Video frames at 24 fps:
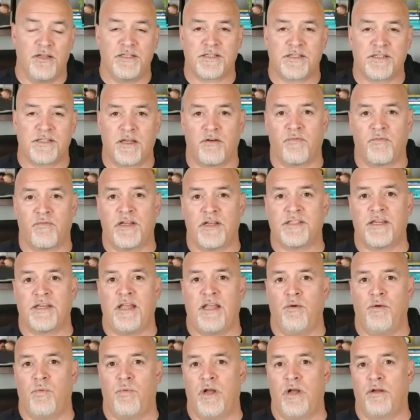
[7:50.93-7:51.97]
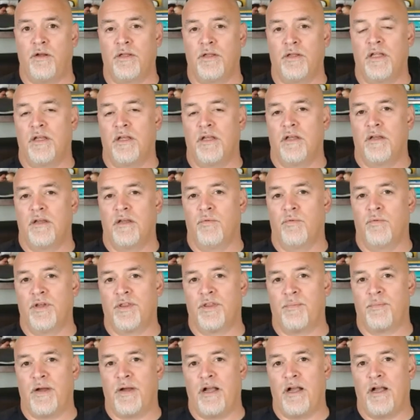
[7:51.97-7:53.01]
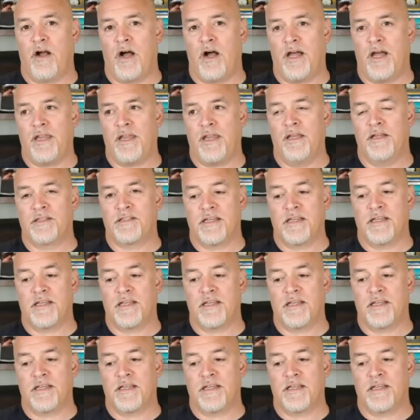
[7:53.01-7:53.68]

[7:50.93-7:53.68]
It's going to resonate well with my audience.